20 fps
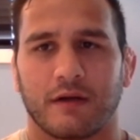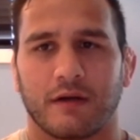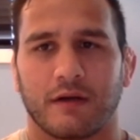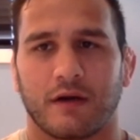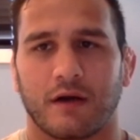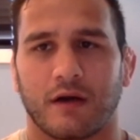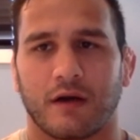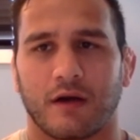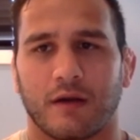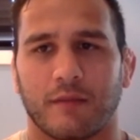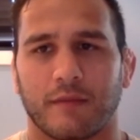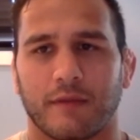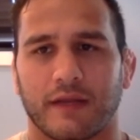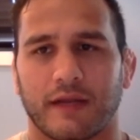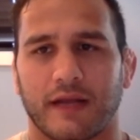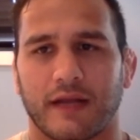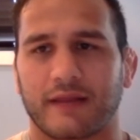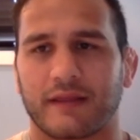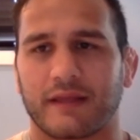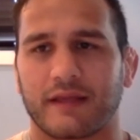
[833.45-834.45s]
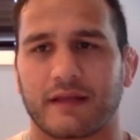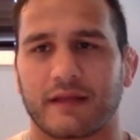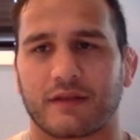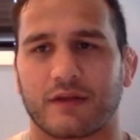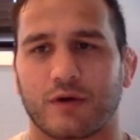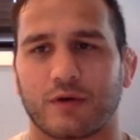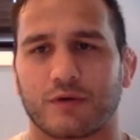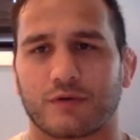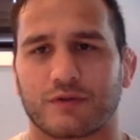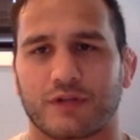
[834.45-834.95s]
And I think
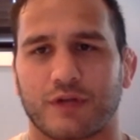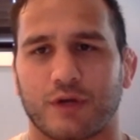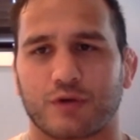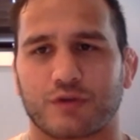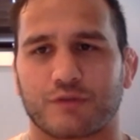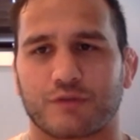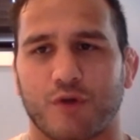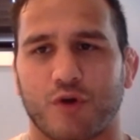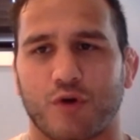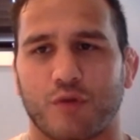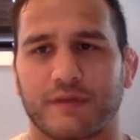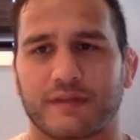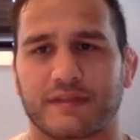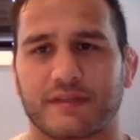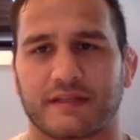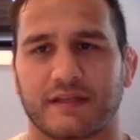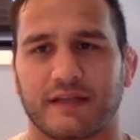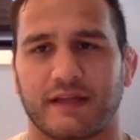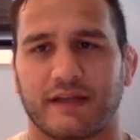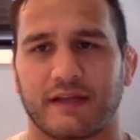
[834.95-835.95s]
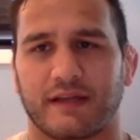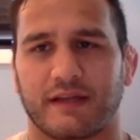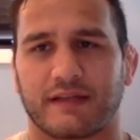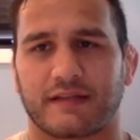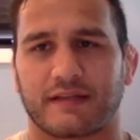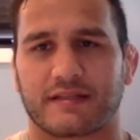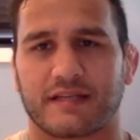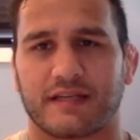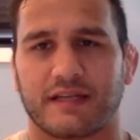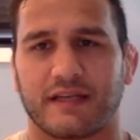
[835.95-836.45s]
those moments and
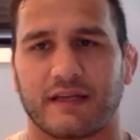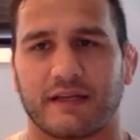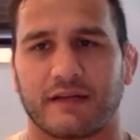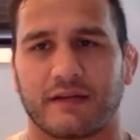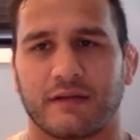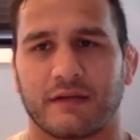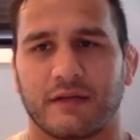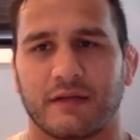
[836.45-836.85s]
seeing,